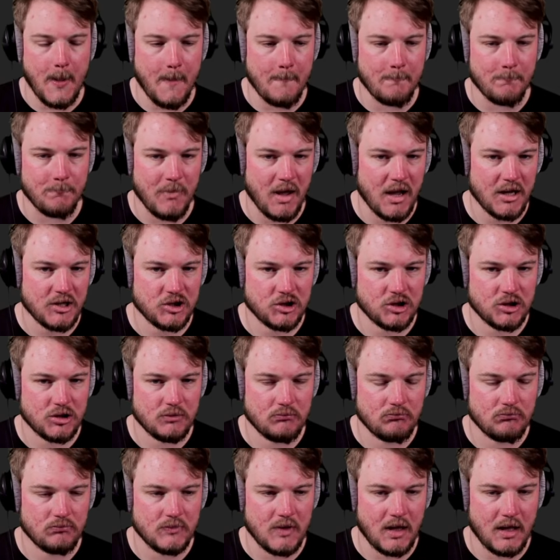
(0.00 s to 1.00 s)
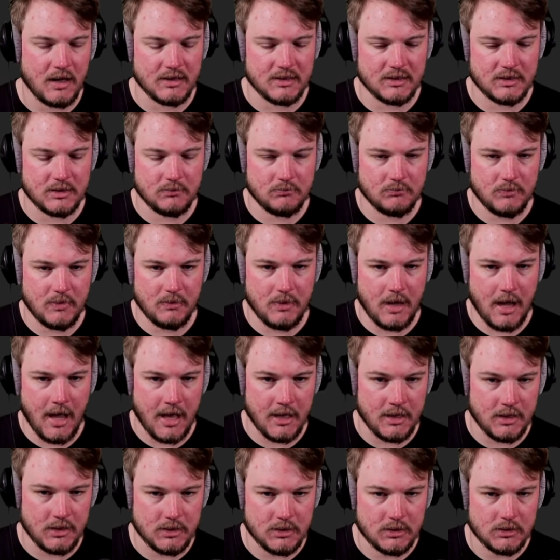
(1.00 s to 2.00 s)
mesh that is
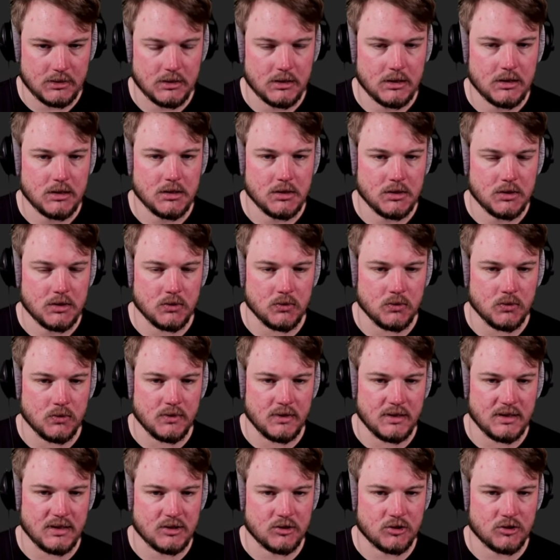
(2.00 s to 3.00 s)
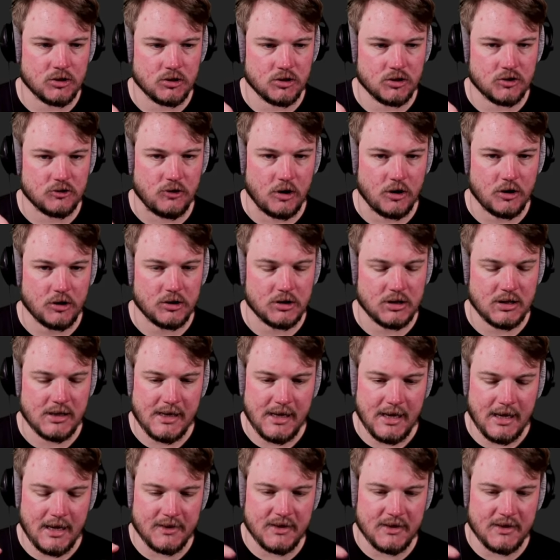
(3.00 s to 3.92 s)
added to this struct,